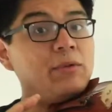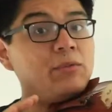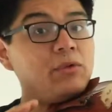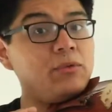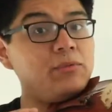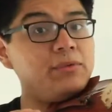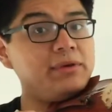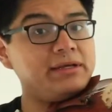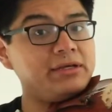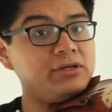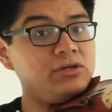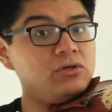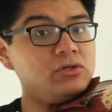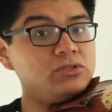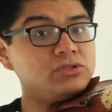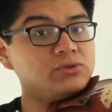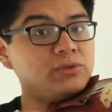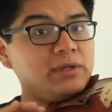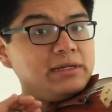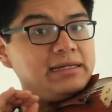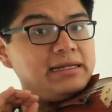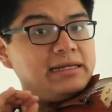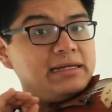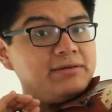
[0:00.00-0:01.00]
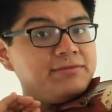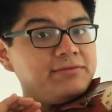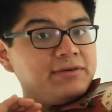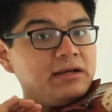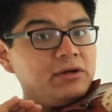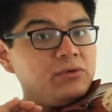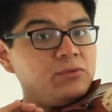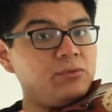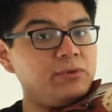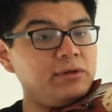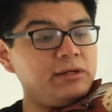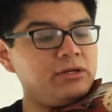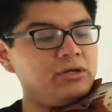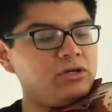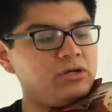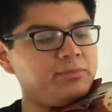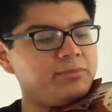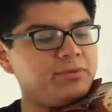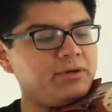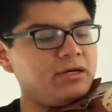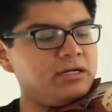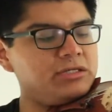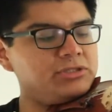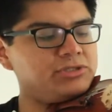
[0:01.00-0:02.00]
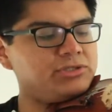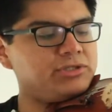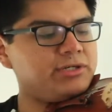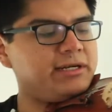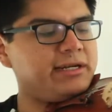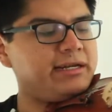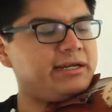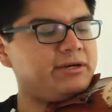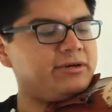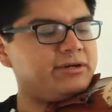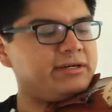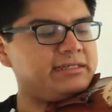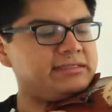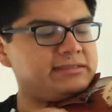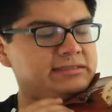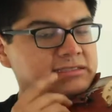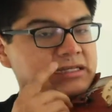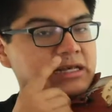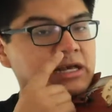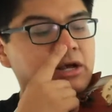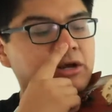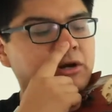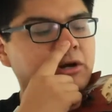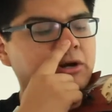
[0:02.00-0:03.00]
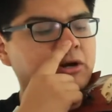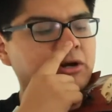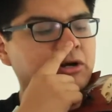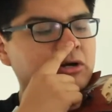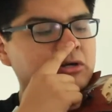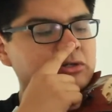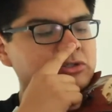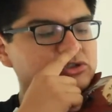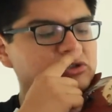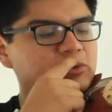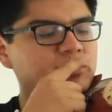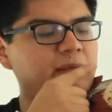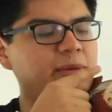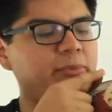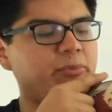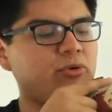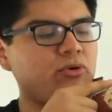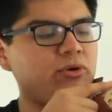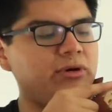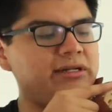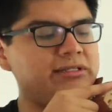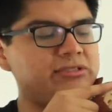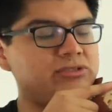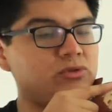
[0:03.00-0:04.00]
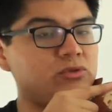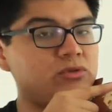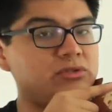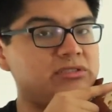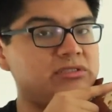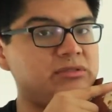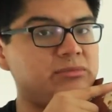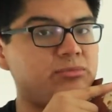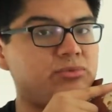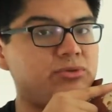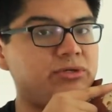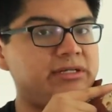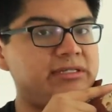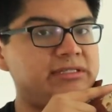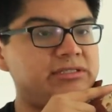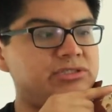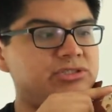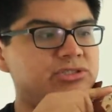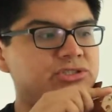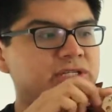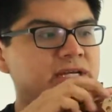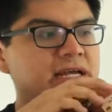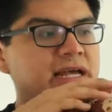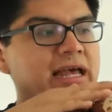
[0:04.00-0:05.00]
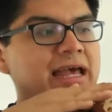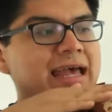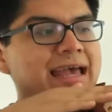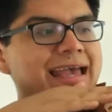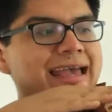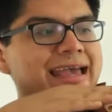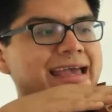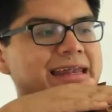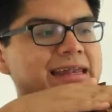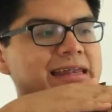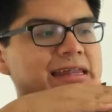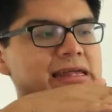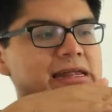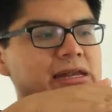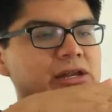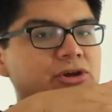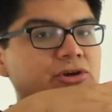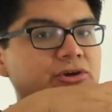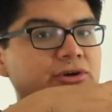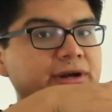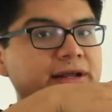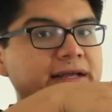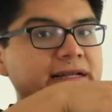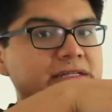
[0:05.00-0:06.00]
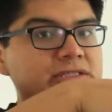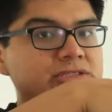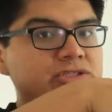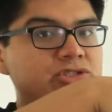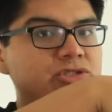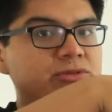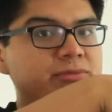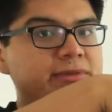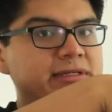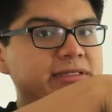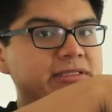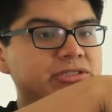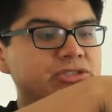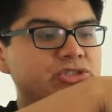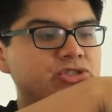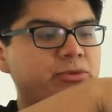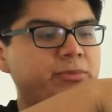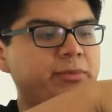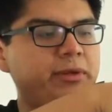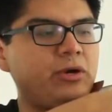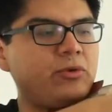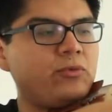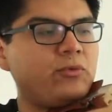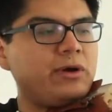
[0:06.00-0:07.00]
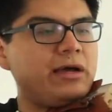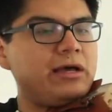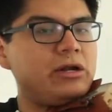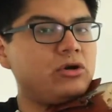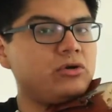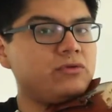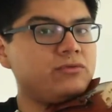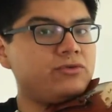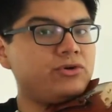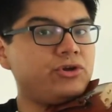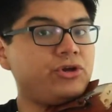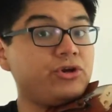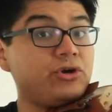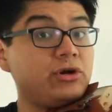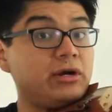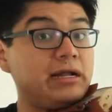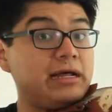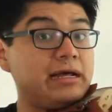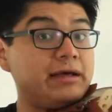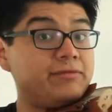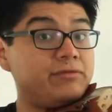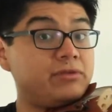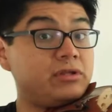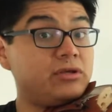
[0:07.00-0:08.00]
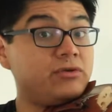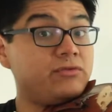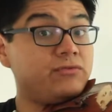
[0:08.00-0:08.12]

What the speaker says: And what we can do to identify really good posture here is your nose should be pointed towards the bridge and then your instrument should be right over your left